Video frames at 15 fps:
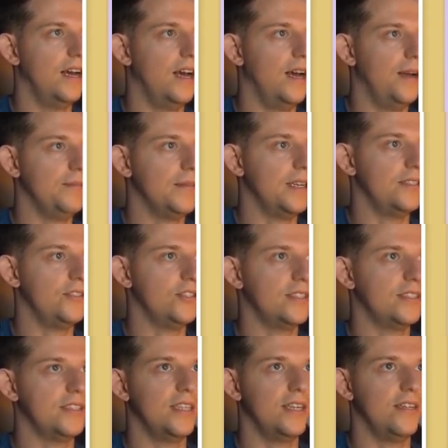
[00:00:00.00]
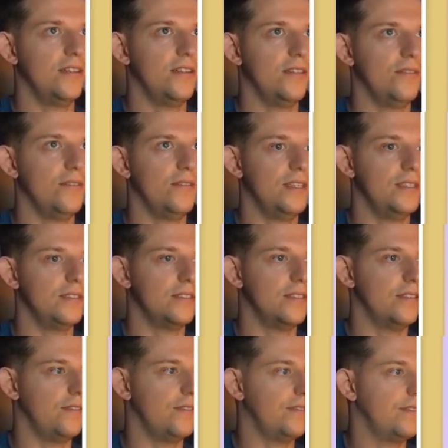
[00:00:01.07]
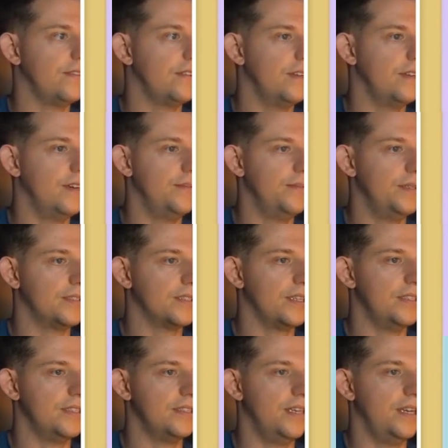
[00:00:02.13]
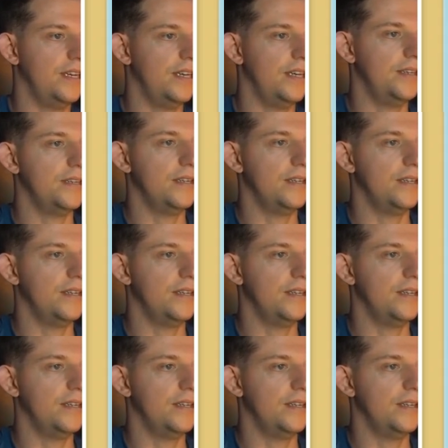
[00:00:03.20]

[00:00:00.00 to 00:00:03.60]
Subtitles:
I'm gonna just tell Windsurf, I'm just gonna say,